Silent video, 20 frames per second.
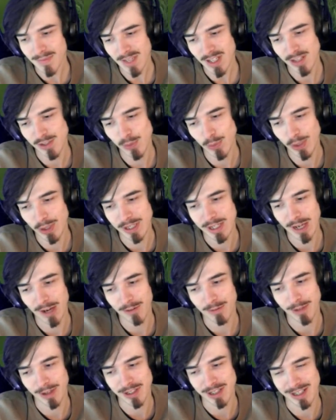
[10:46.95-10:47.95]
I just wanted to get
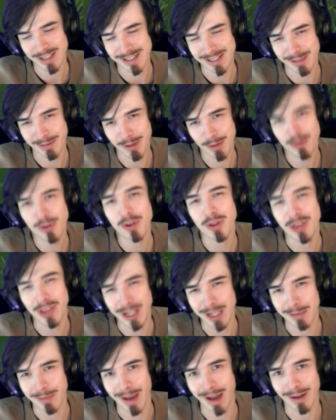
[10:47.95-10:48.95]
off my chest a bit. What do you
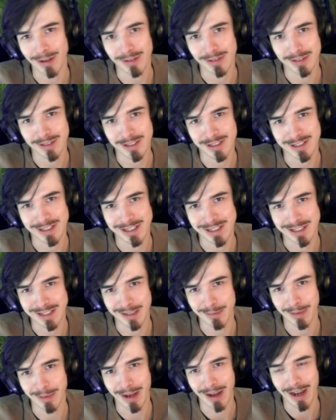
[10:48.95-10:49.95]
think about this season?
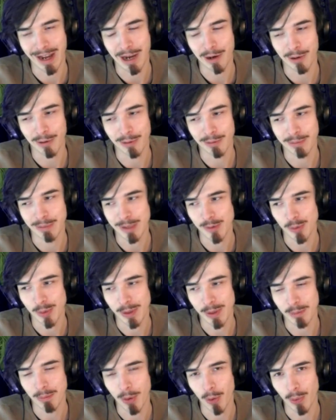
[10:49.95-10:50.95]
About how people have
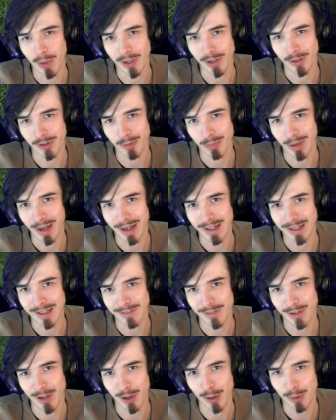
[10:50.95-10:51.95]
been moaning and complaining
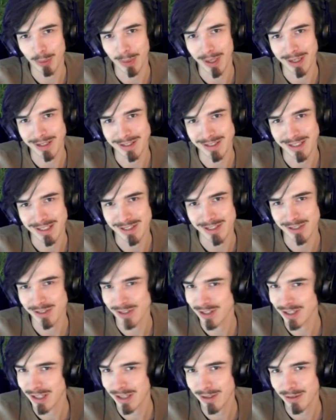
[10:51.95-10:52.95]
for the whole bloody season? Do
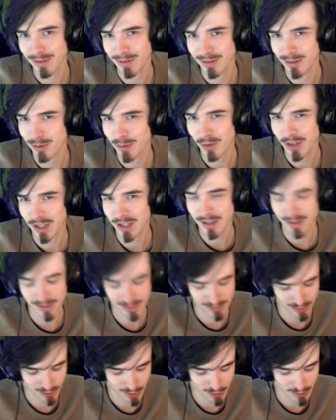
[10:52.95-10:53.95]

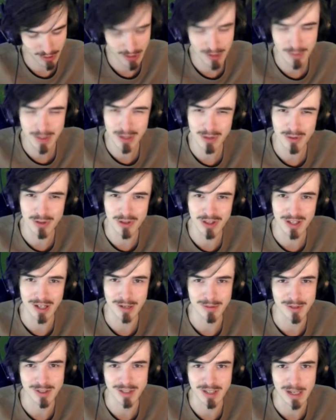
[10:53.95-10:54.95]
you agree with me, or do you think
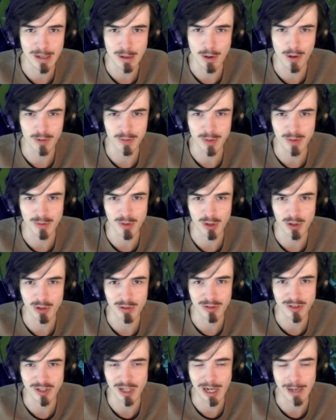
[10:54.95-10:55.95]
I'm just like off my rocker
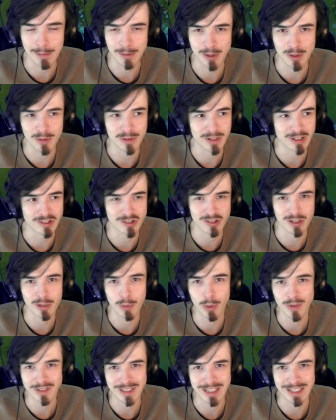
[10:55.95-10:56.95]
and dynamic? You literally
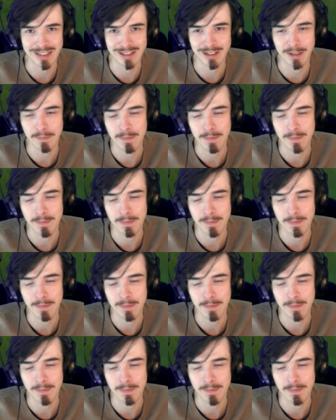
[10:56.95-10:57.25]
was Hitler.